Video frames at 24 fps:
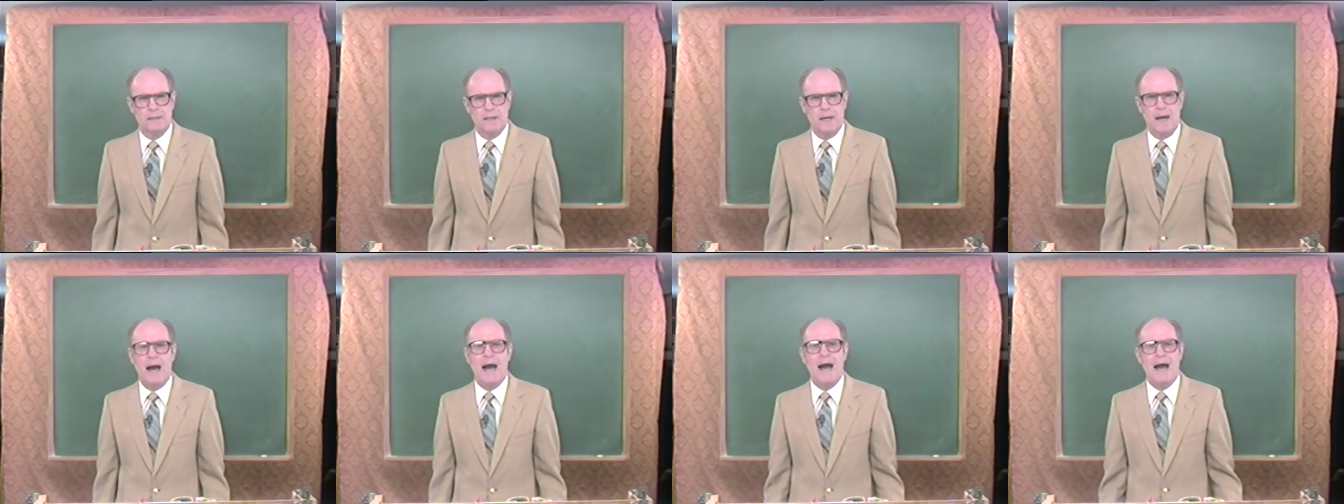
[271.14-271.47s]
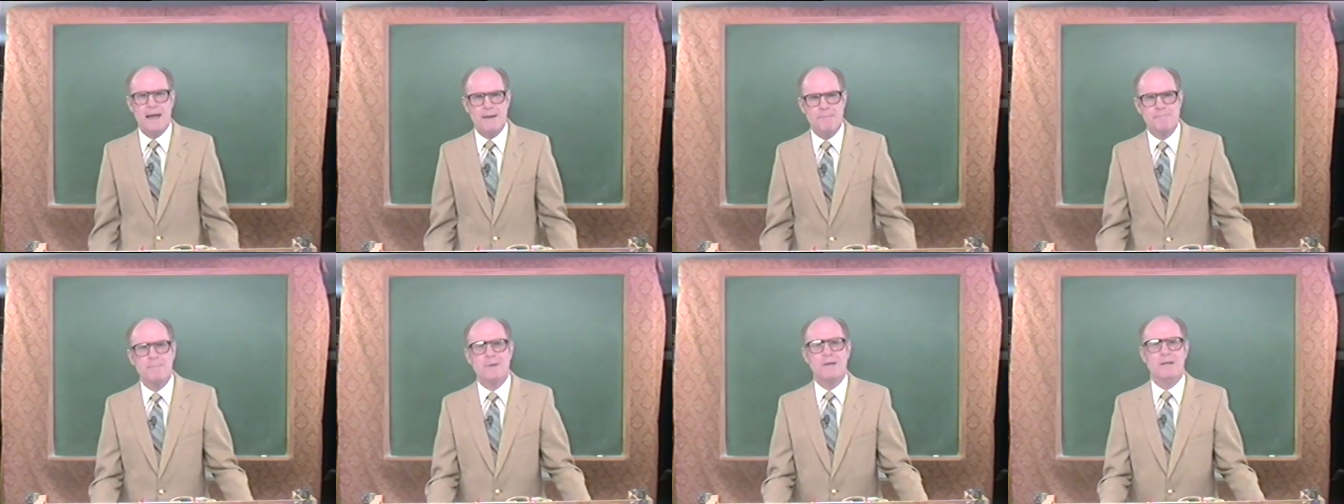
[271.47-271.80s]

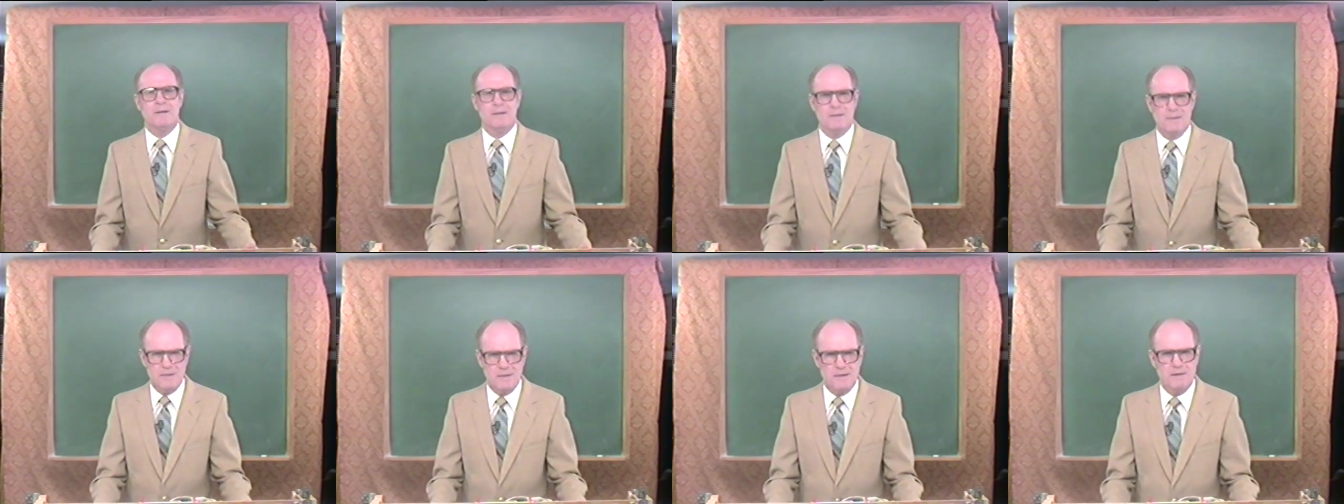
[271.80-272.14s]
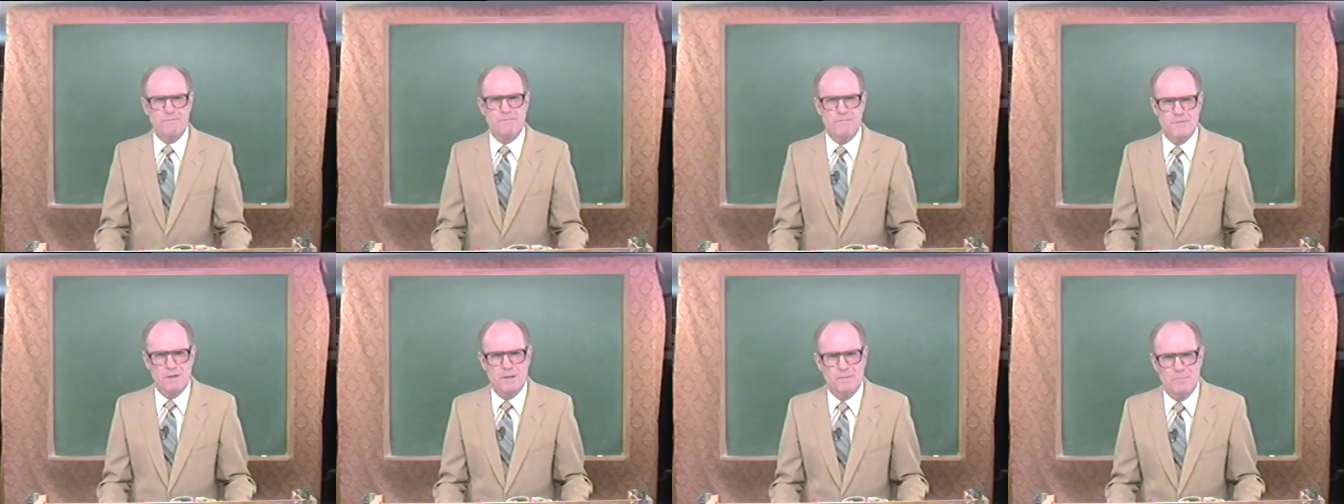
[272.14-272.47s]
I
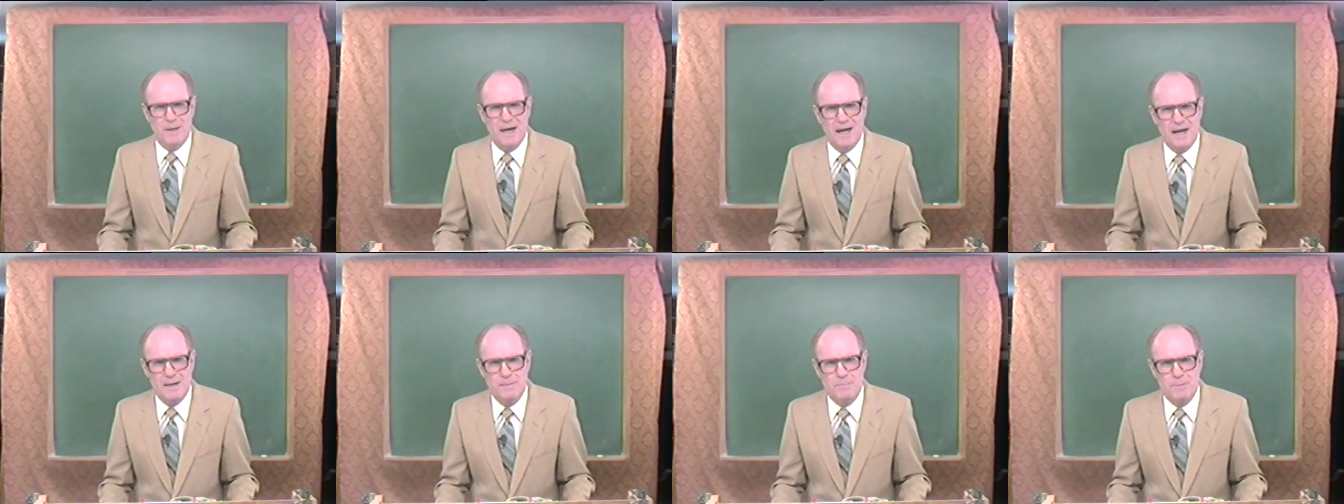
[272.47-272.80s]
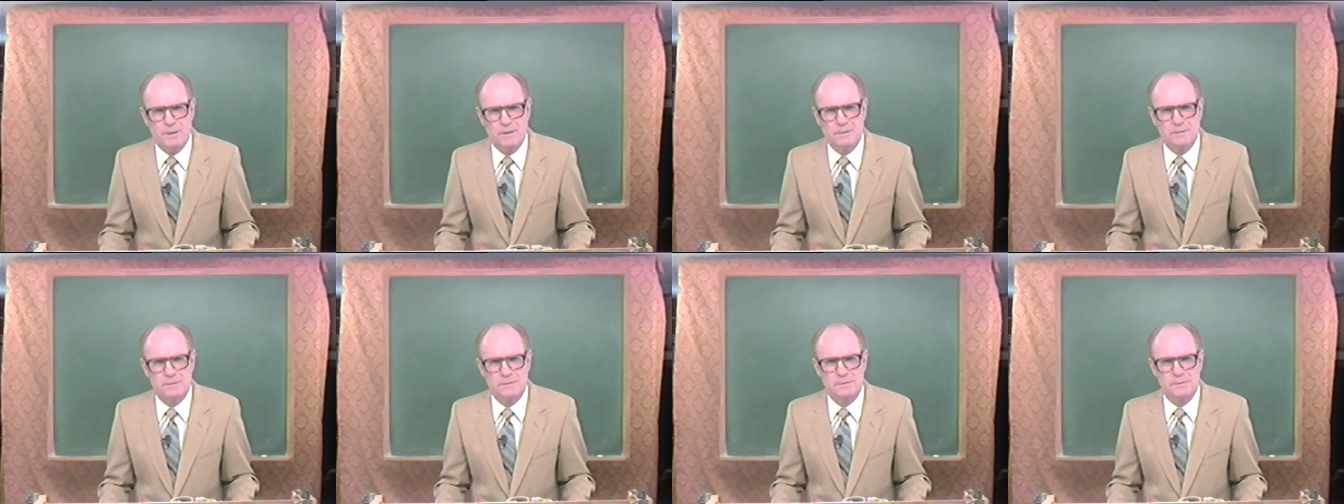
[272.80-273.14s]
believe the
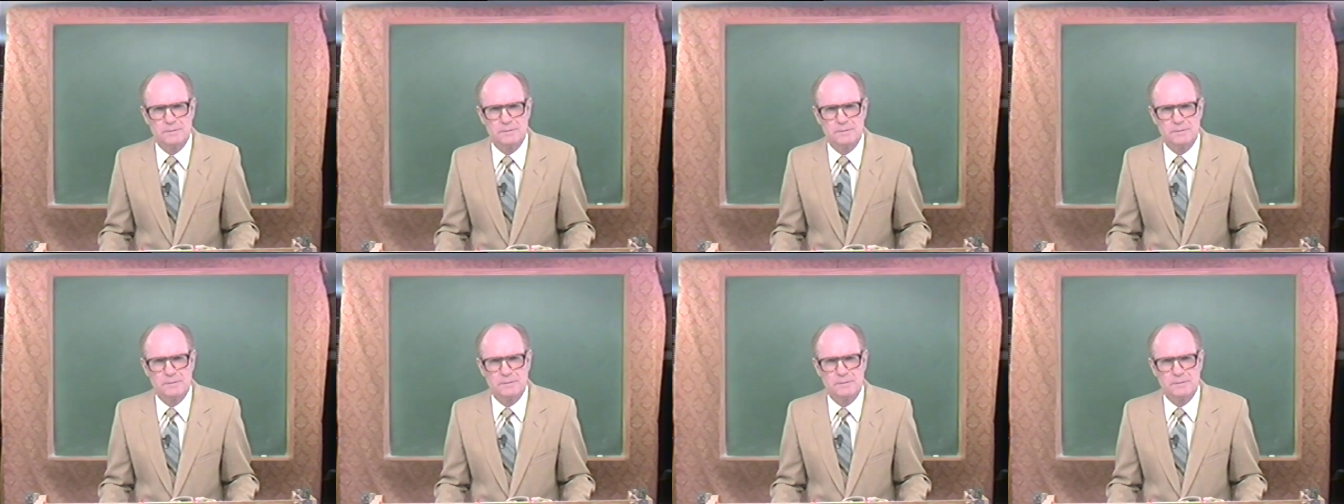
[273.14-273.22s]
Bible.